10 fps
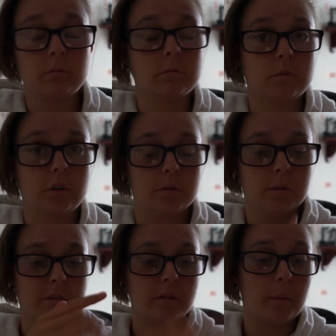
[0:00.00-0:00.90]
excuse
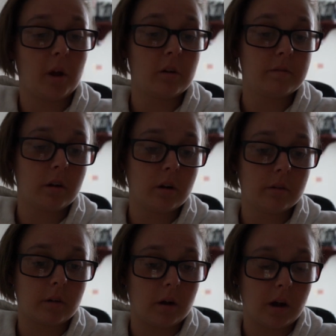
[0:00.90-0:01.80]
me from my iPhone.
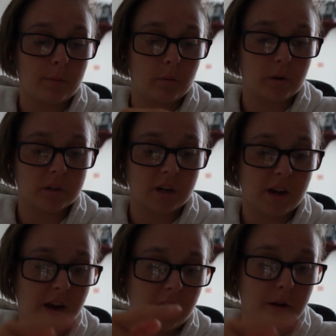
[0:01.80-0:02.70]
I've got Apple Watch
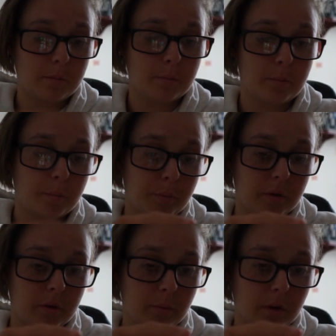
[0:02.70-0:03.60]
app.
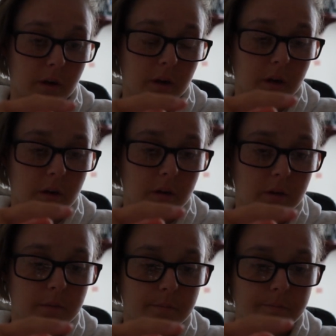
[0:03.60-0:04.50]
Well, I can click on
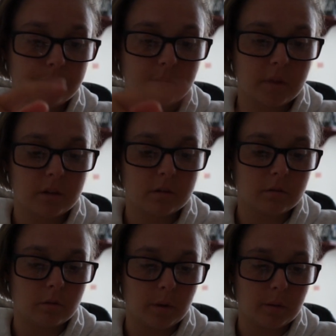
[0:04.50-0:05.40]
it.
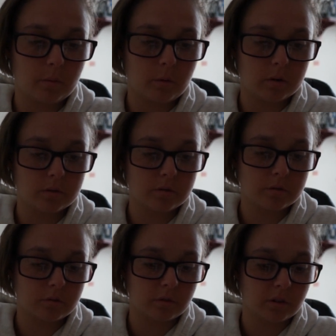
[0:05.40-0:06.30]
My Apple
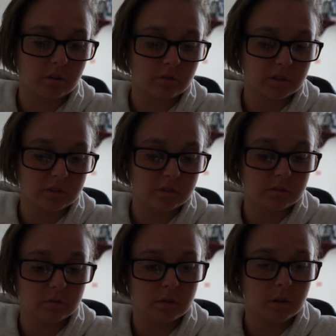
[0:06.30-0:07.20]
Watch, nothing
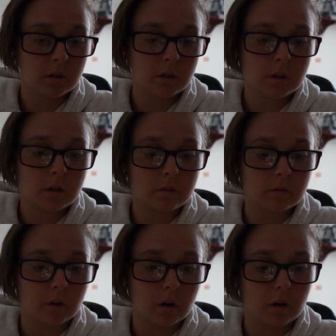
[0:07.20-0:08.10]
interesting.
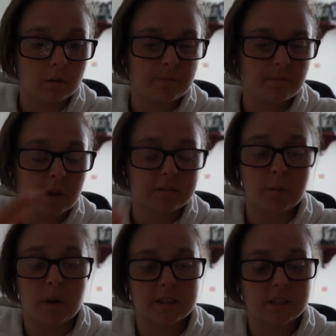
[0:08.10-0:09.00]
I've got see
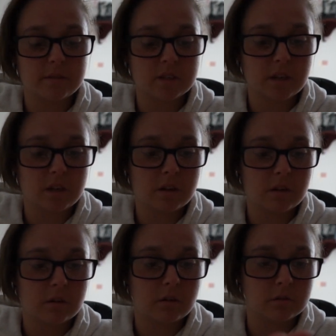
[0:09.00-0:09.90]
my activity
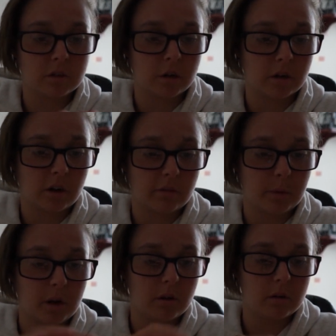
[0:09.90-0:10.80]
because I don't get off
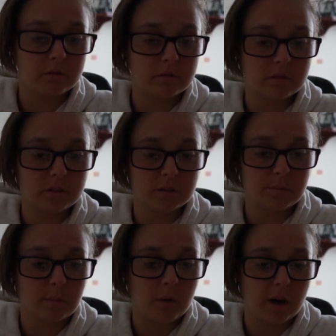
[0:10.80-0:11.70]
my ass. This has
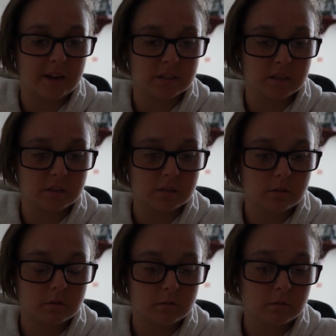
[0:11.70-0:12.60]
been my latest.
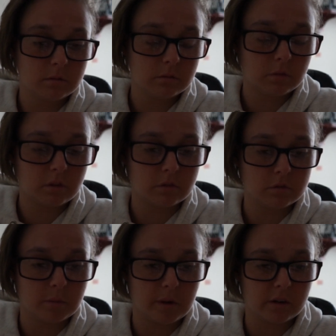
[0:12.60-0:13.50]
Hmm, not done
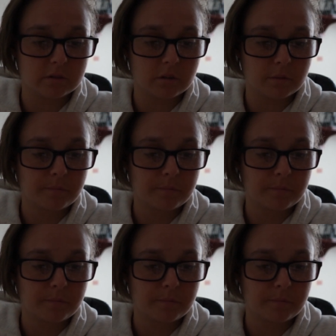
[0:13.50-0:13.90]
too bad actually.